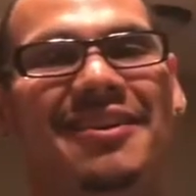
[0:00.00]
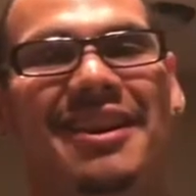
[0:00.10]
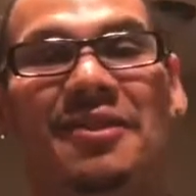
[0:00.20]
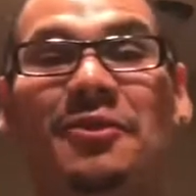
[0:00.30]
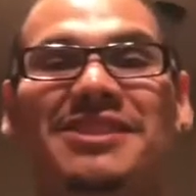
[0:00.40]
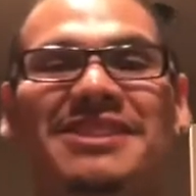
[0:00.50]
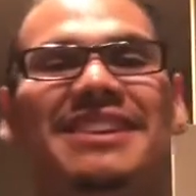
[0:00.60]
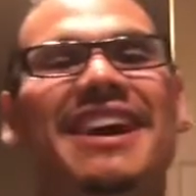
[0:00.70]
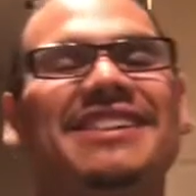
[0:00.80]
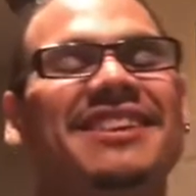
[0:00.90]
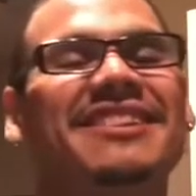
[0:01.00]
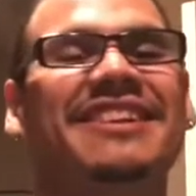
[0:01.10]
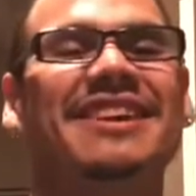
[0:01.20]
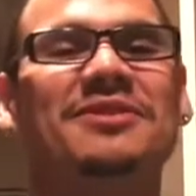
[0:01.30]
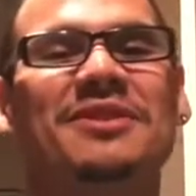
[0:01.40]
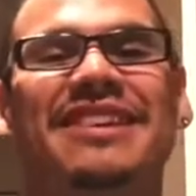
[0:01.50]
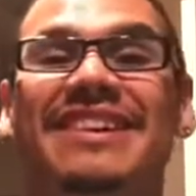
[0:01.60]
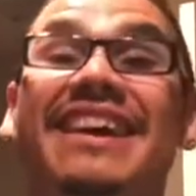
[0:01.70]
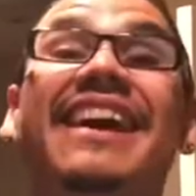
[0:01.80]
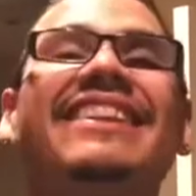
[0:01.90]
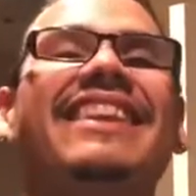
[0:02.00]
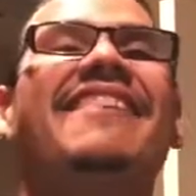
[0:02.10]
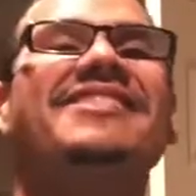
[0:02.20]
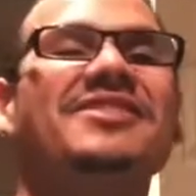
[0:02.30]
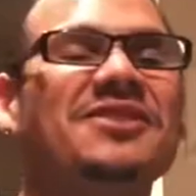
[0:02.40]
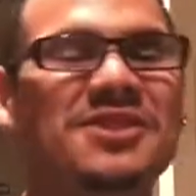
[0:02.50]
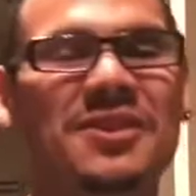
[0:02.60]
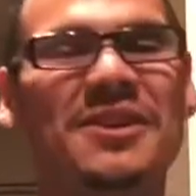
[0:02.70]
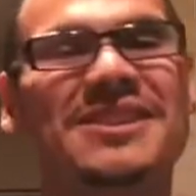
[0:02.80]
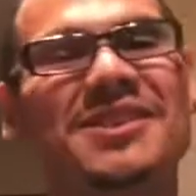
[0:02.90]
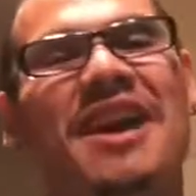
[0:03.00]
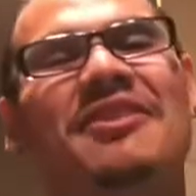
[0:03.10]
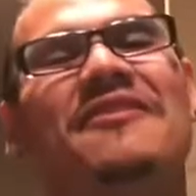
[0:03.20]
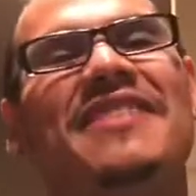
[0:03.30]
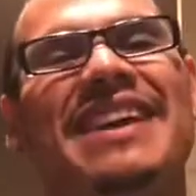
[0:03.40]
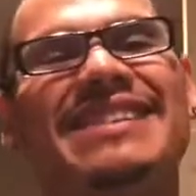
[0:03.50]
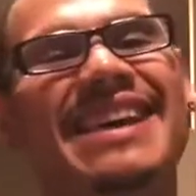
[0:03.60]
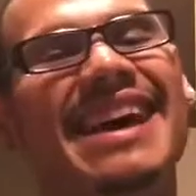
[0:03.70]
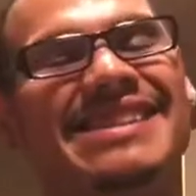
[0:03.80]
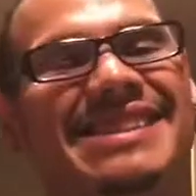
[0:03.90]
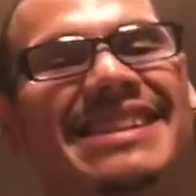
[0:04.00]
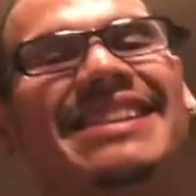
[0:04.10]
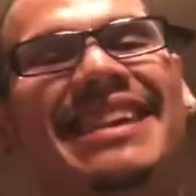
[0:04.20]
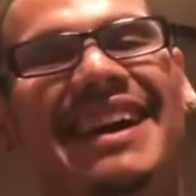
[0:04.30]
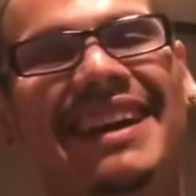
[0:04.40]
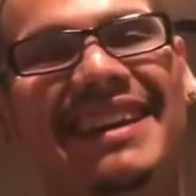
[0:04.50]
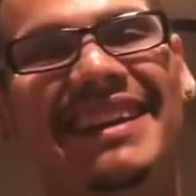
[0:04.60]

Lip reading: All right, we'll see you guys on the next one, and life's too short, so have a fantastic night.